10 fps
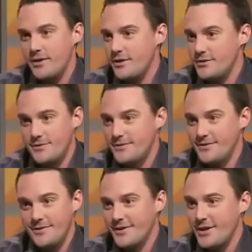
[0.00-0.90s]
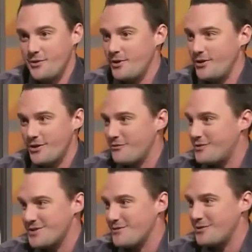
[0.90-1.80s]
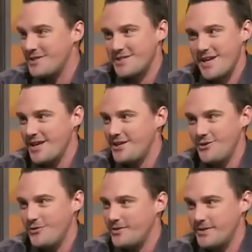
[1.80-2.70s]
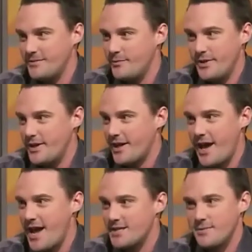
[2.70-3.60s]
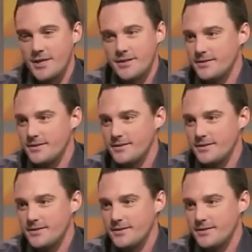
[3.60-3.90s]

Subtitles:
you're going to be looking for someone to stake you and be like a has-been.